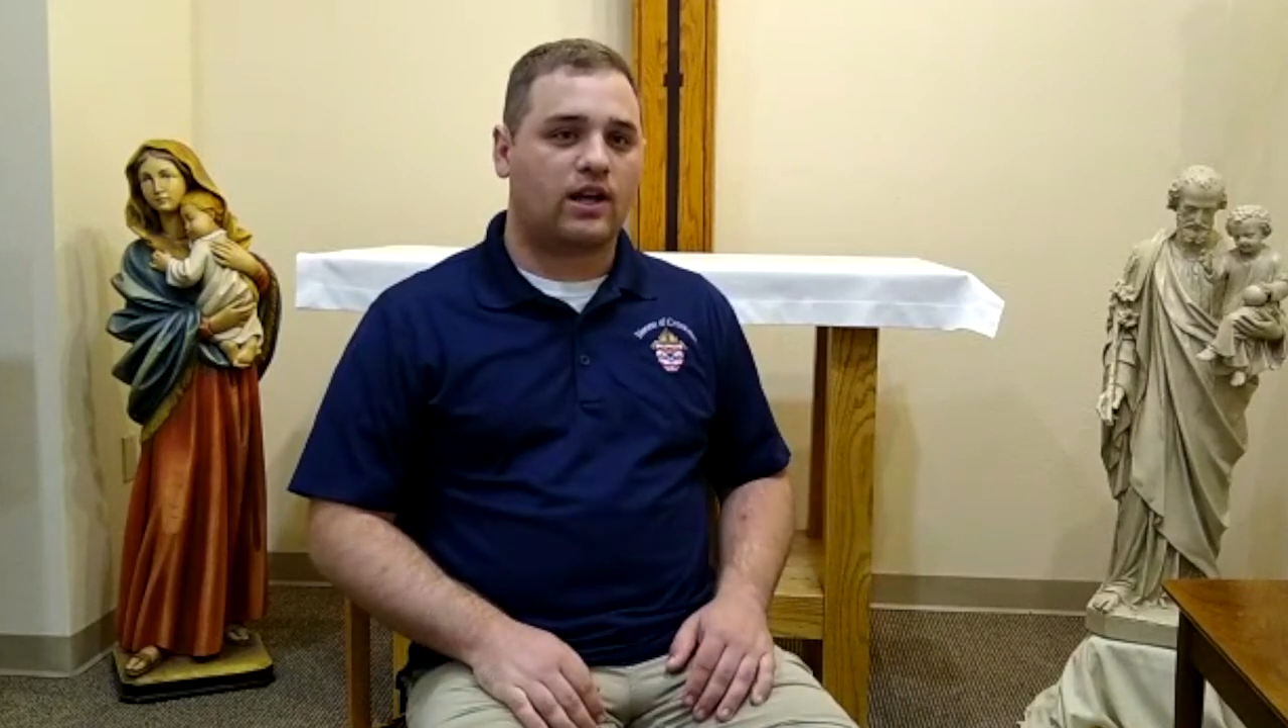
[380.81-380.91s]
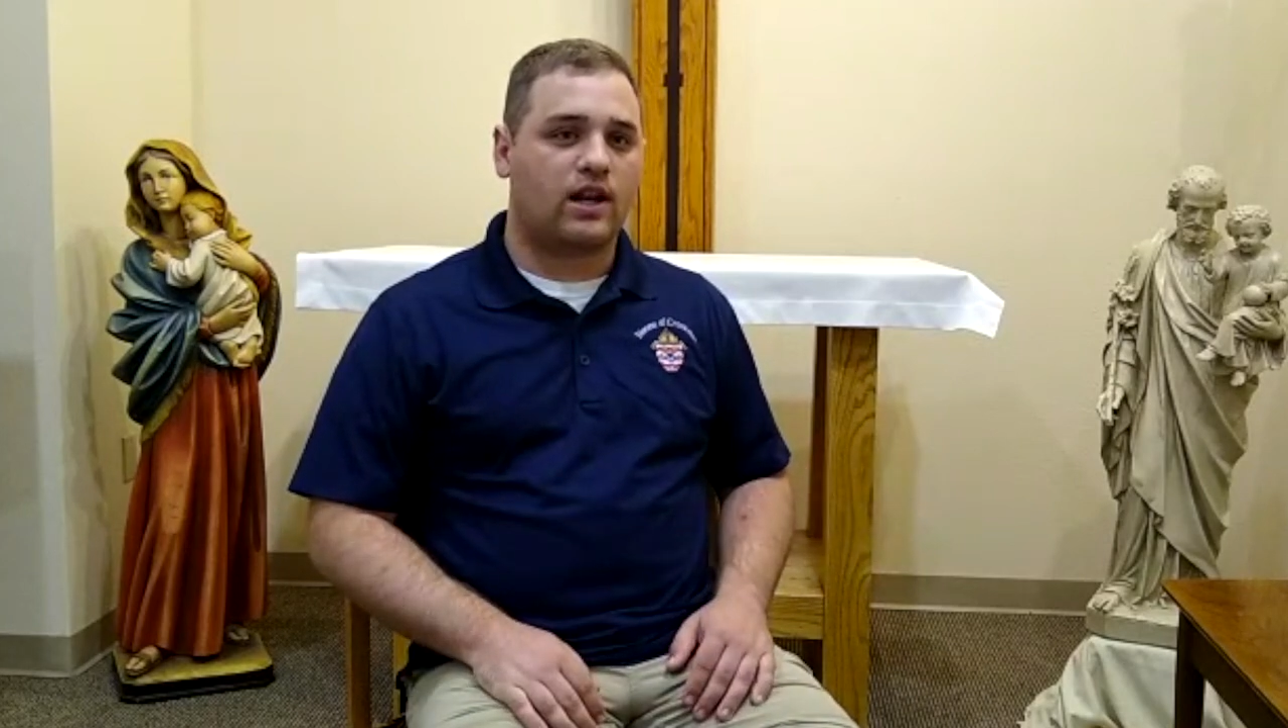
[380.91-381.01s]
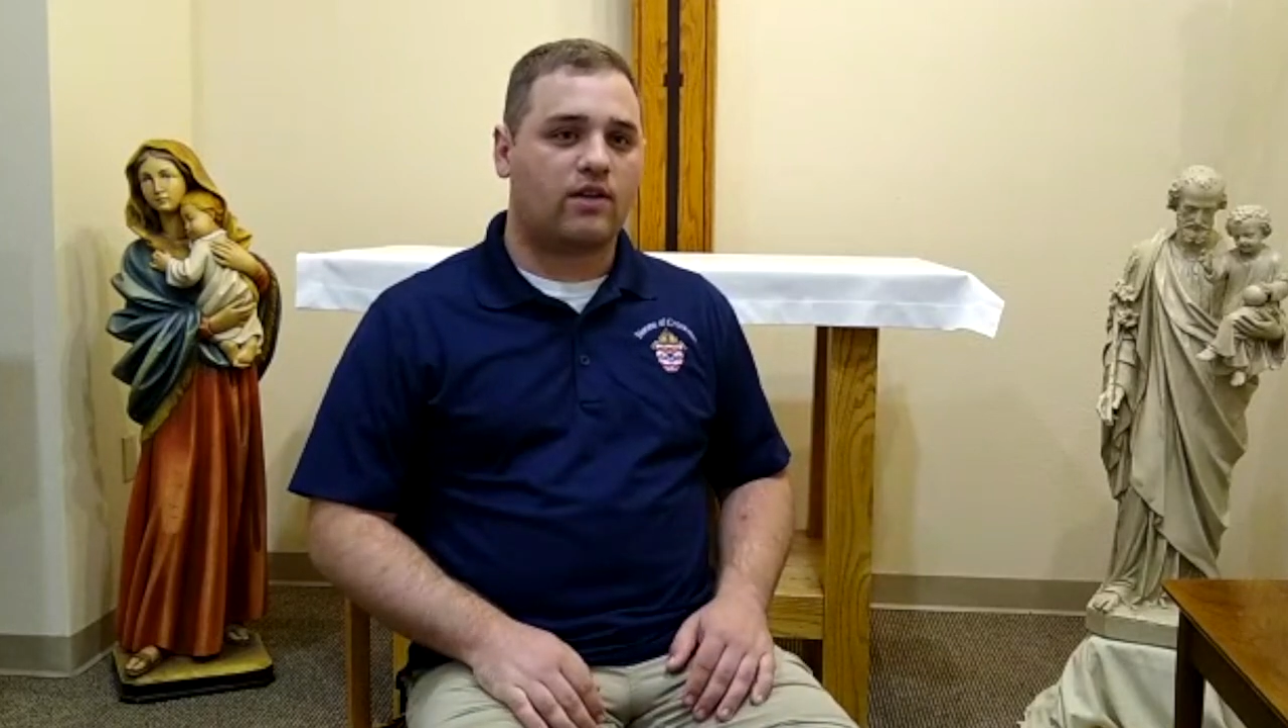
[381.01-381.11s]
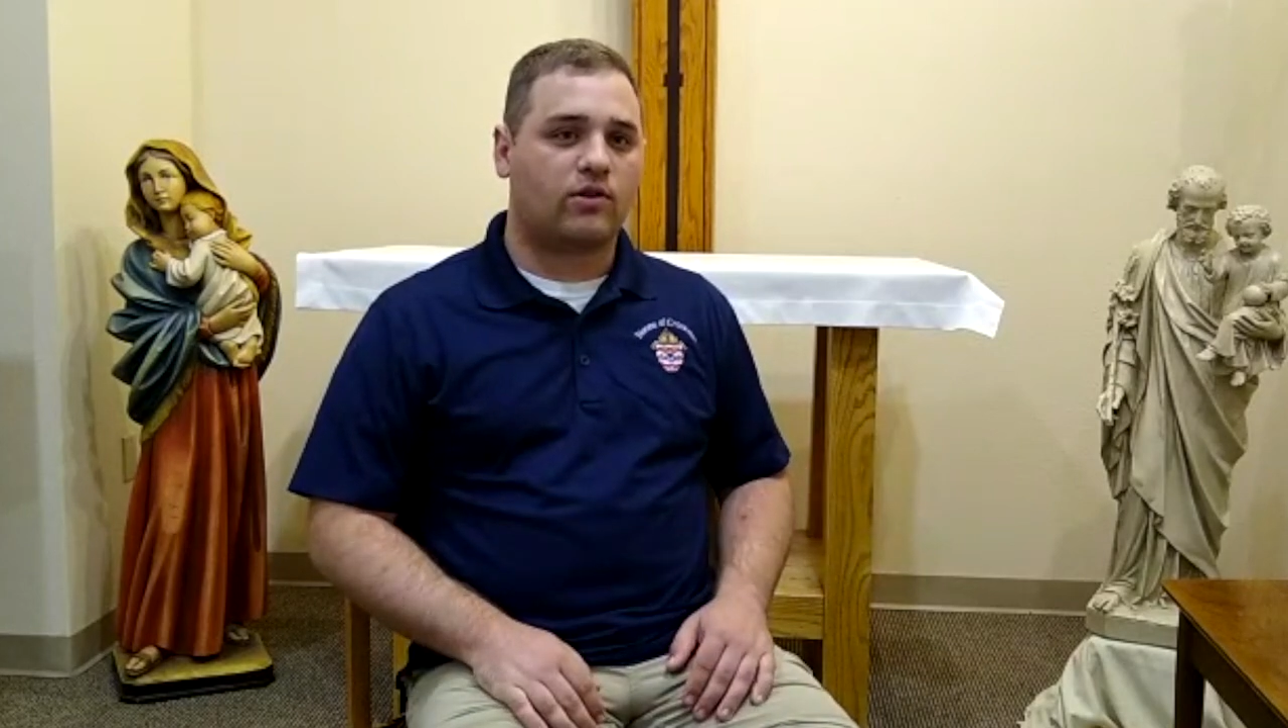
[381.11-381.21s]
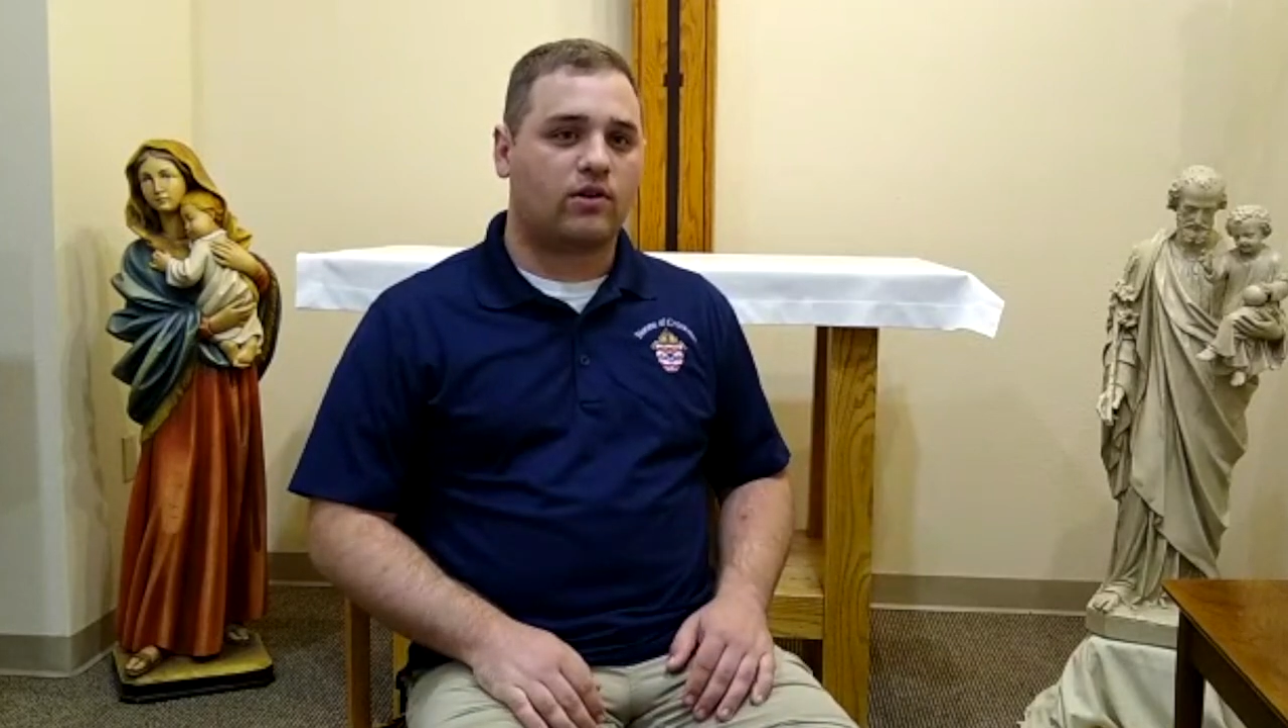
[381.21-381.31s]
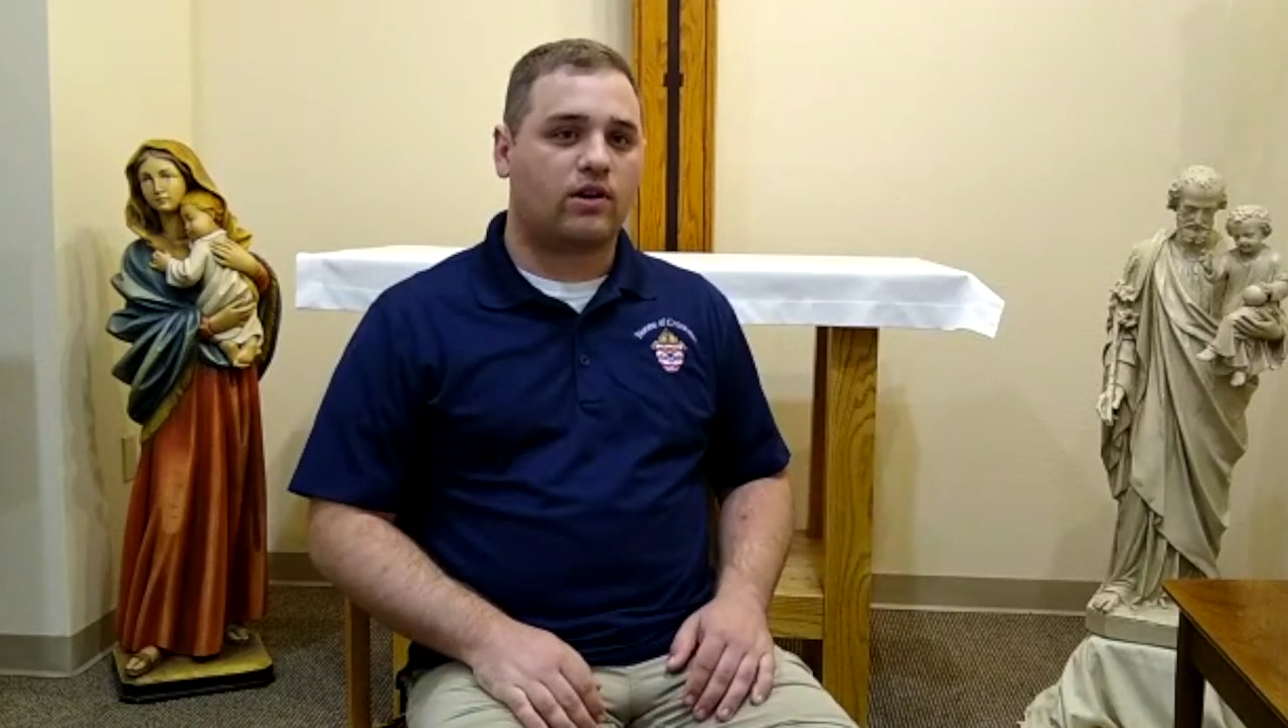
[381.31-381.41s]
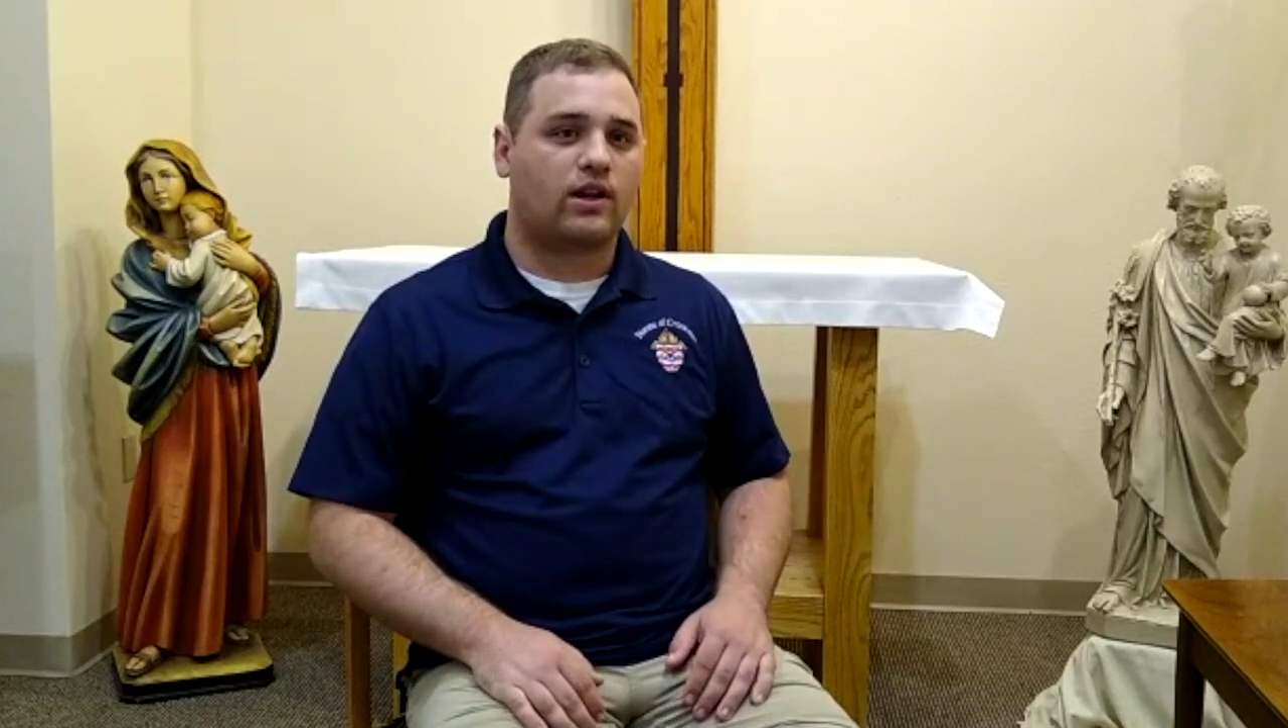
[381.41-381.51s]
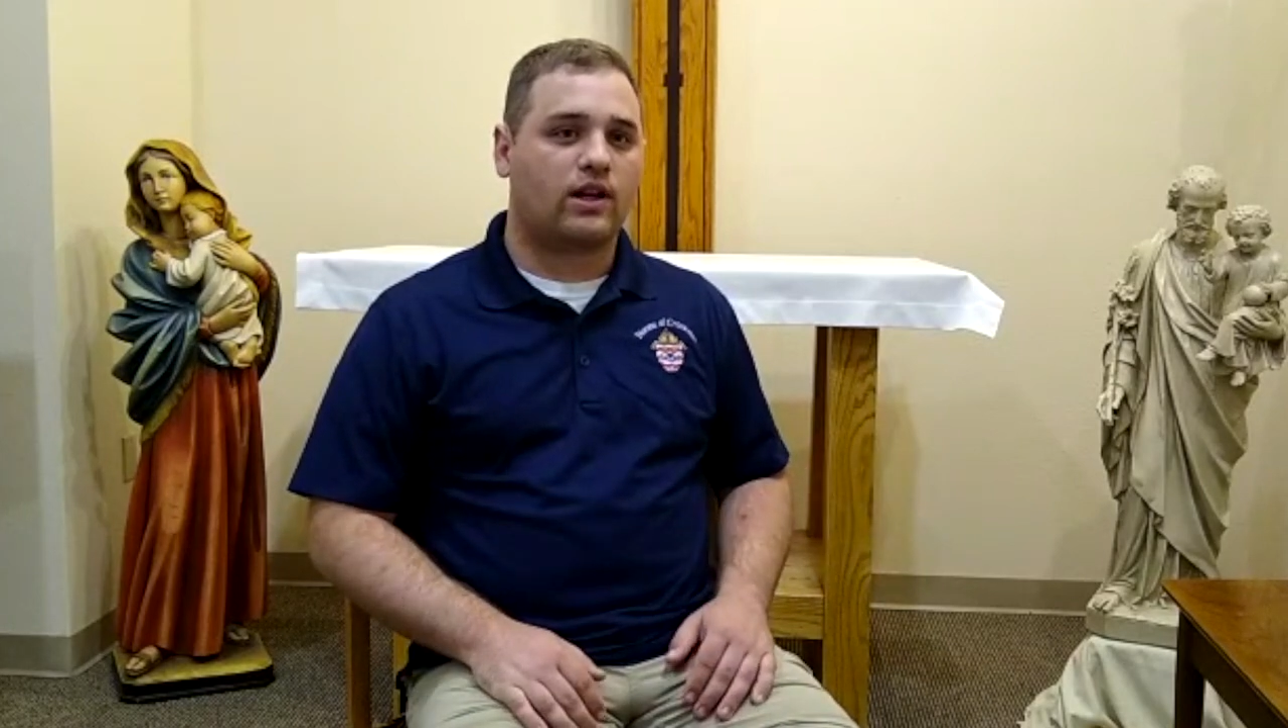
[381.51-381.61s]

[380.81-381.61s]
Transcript: had never